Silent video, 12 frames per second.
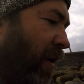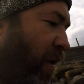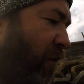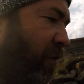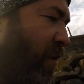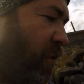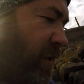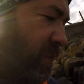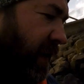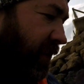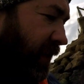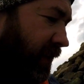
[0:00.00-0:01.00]
of most
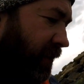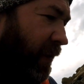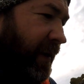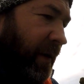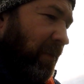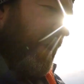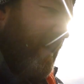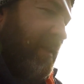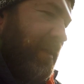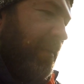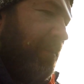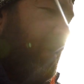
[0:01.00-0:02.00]
people when they buy a
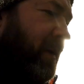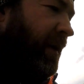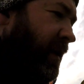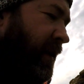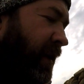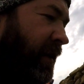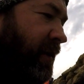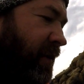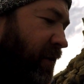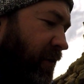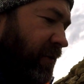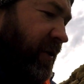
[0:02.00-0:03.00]
sib.
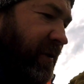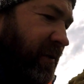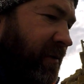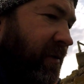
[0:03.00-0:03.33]
So just,